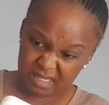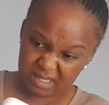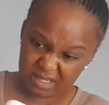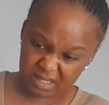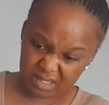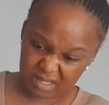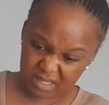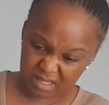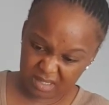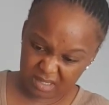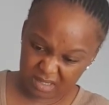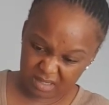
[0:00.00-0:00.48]

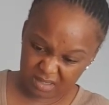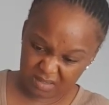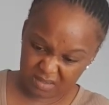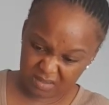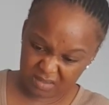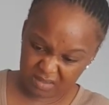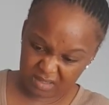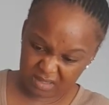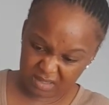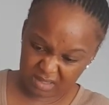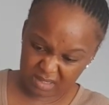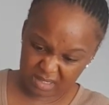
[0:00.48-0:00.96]
Okay,
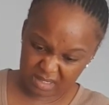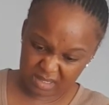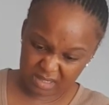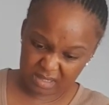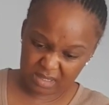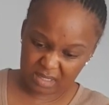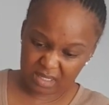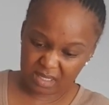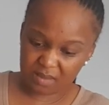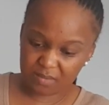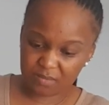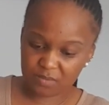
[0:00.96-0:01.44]
no, it
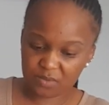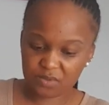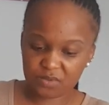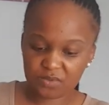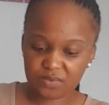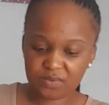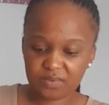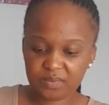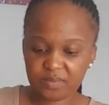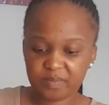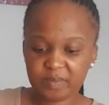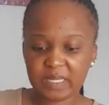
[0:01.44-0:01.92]
doesn't come
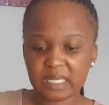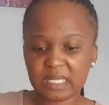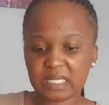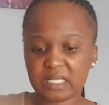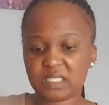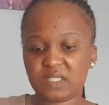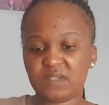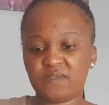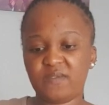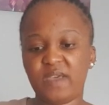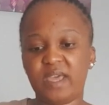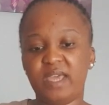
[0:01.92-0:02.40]
off. But
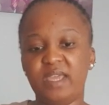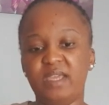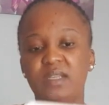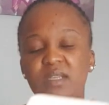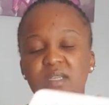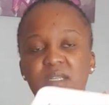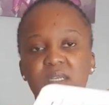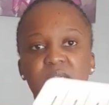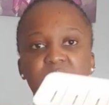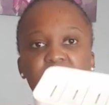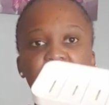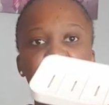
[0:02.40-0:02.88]
it's fine.